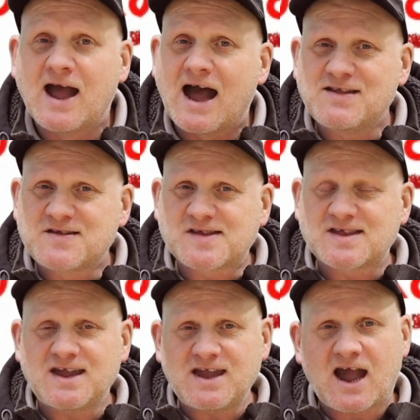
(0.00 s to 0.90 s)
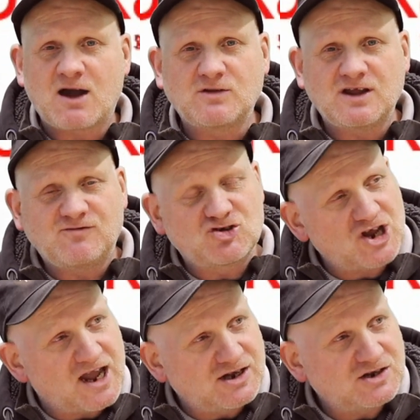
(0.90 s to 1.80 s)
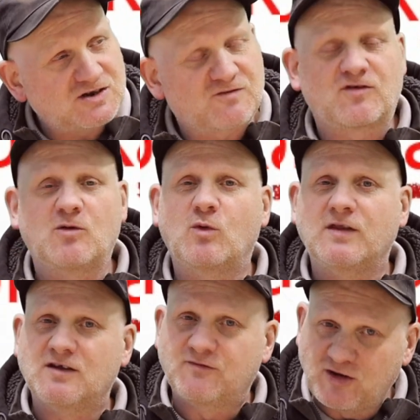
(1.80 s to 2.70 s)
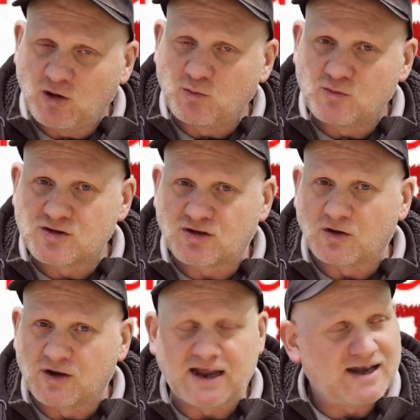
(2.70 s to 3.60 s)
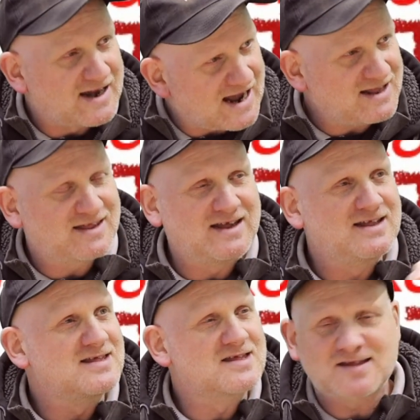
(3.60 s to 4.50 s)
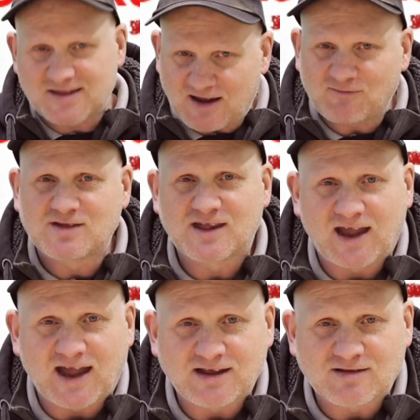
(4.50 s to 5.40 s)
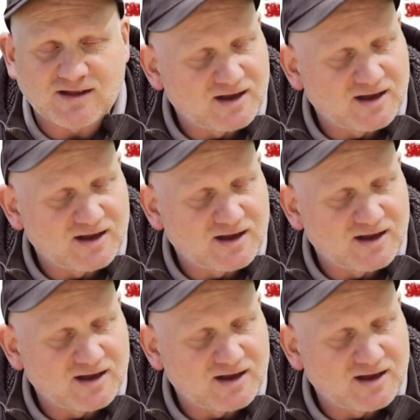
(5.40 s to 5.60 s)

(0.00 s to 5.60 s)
and see how they've changed from when the film was done in 1978